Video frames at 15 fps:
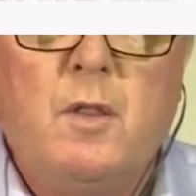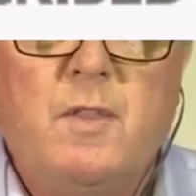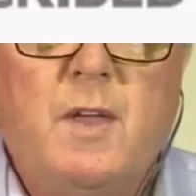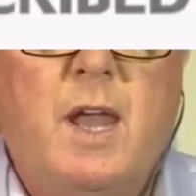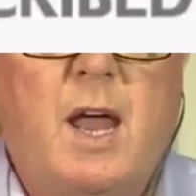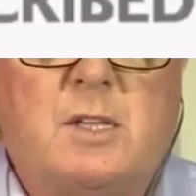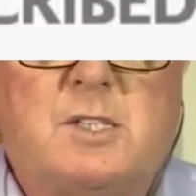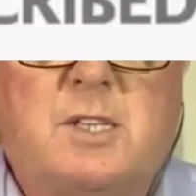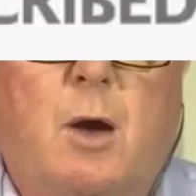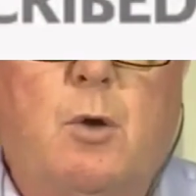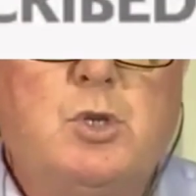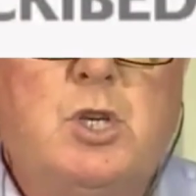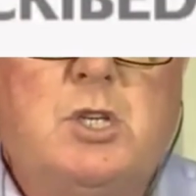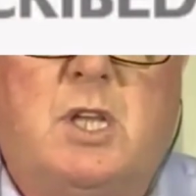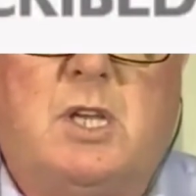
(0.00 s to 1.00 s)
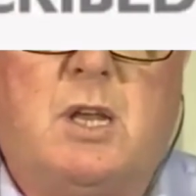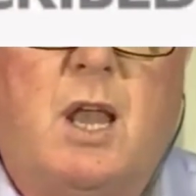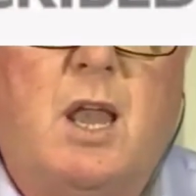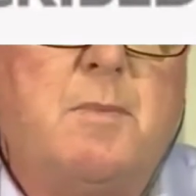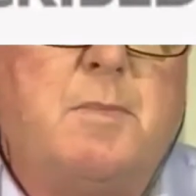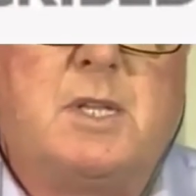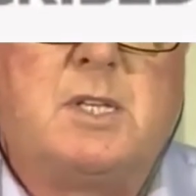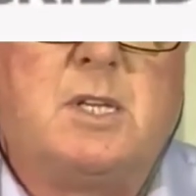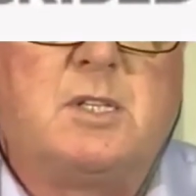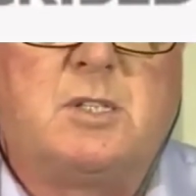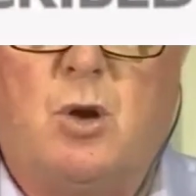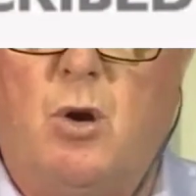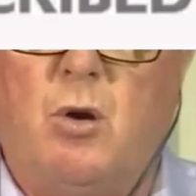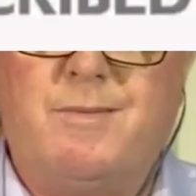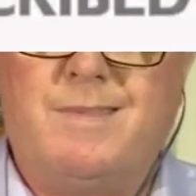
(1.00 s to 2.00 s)
then that tells you that you're limited.
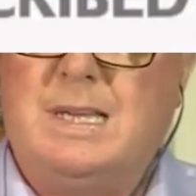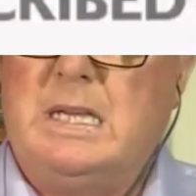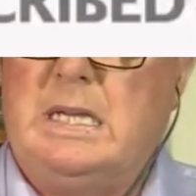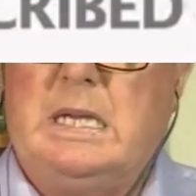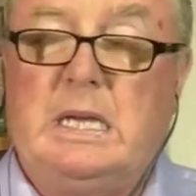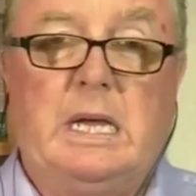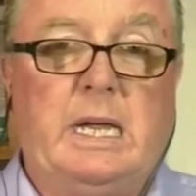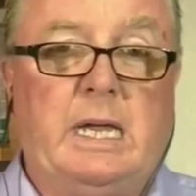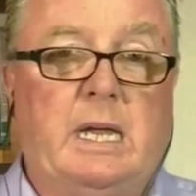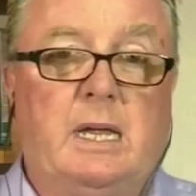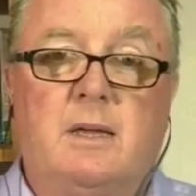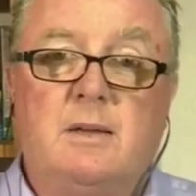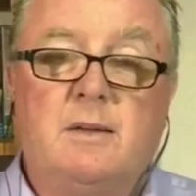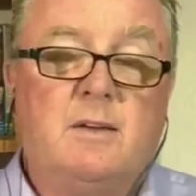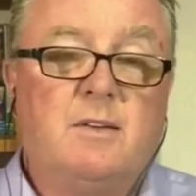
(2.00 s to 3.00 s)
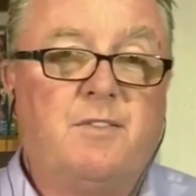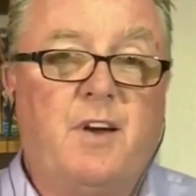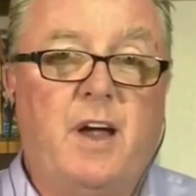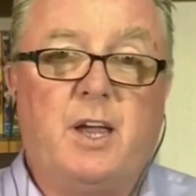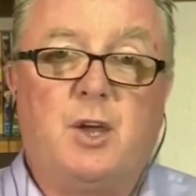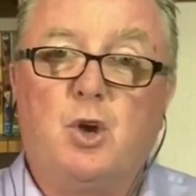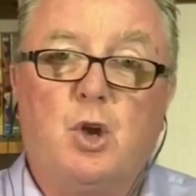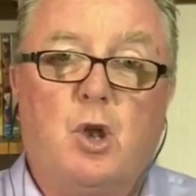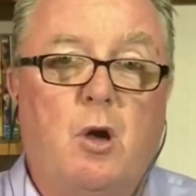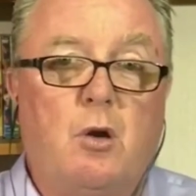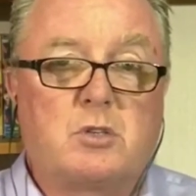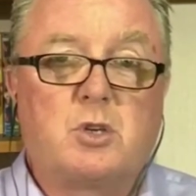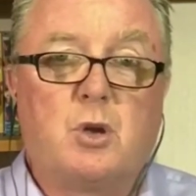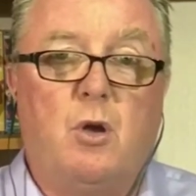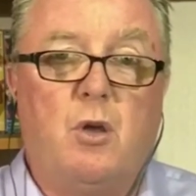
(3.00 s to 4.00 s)
So, hey, Frank, good
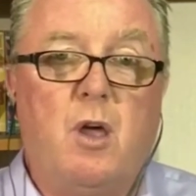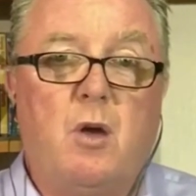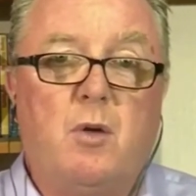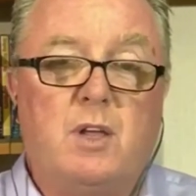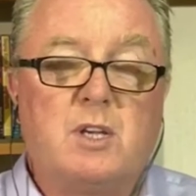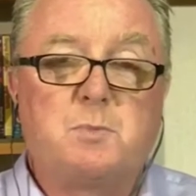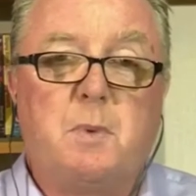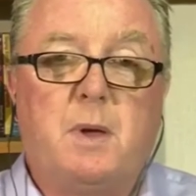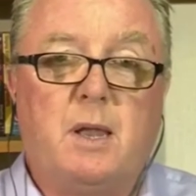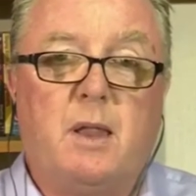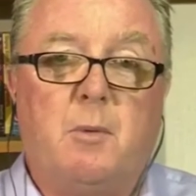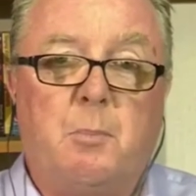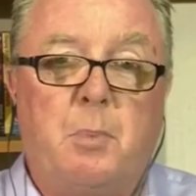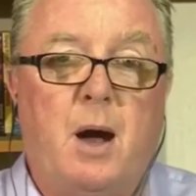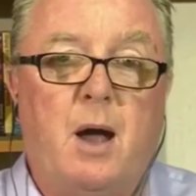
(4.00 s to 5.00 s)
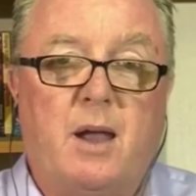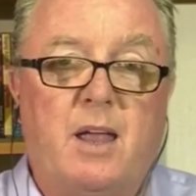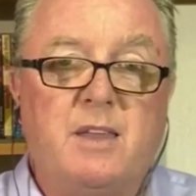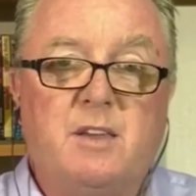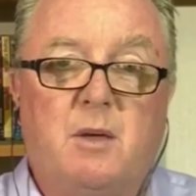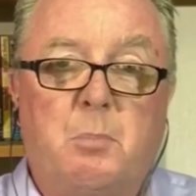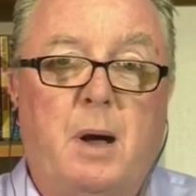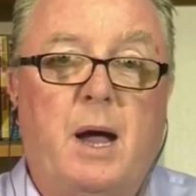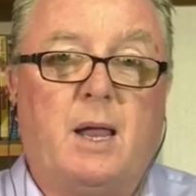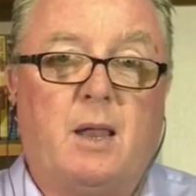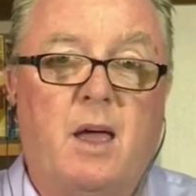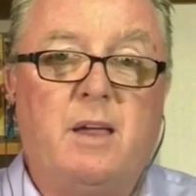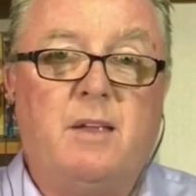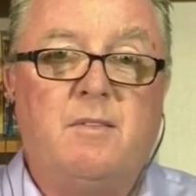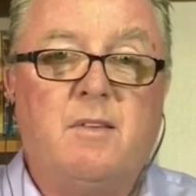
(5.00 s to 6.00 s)
luck sorting out this middle of the park and your back
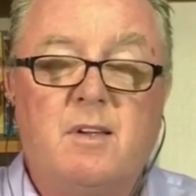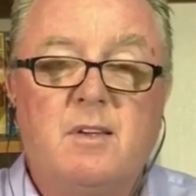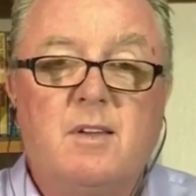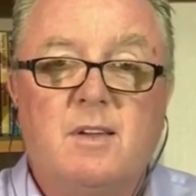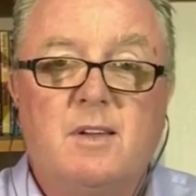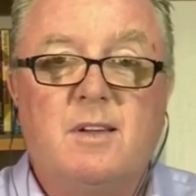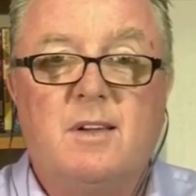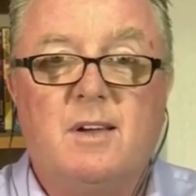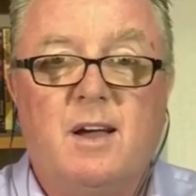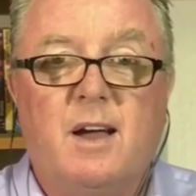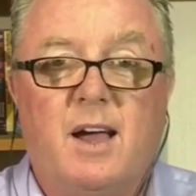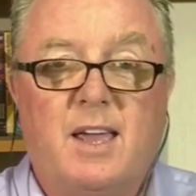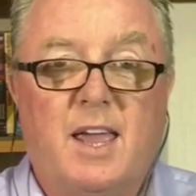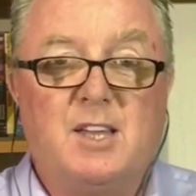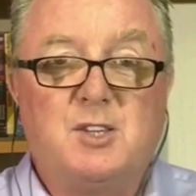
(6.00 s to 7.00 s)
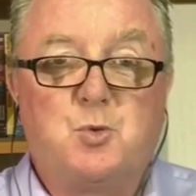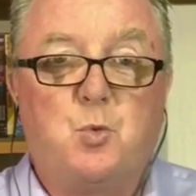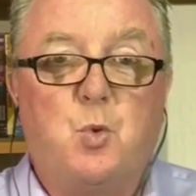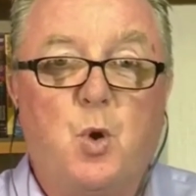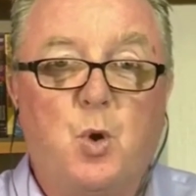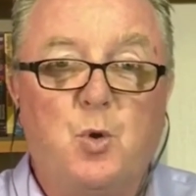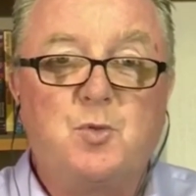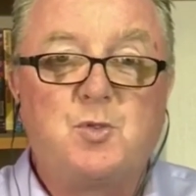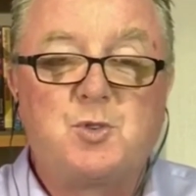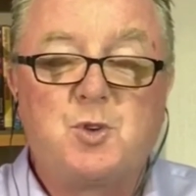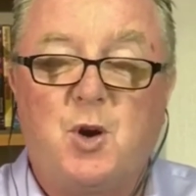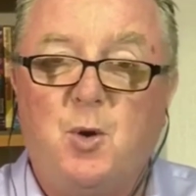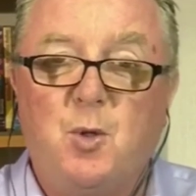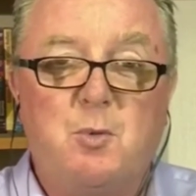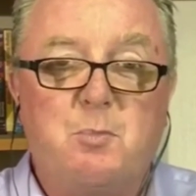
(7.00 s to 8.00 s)
line against Wolves.
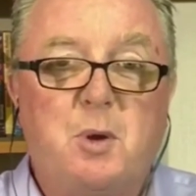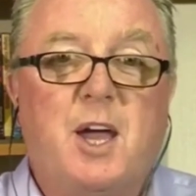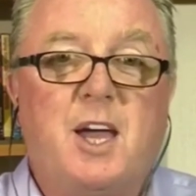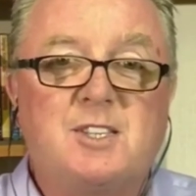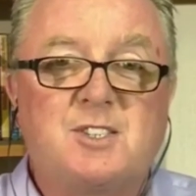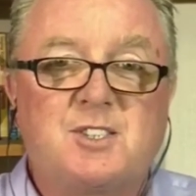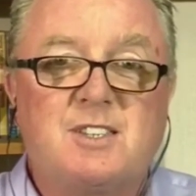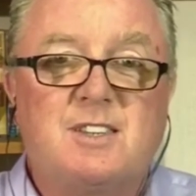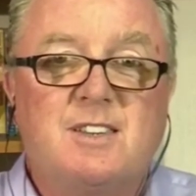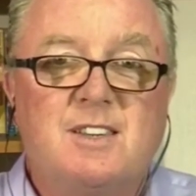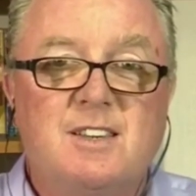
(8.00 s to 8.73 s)
All the best.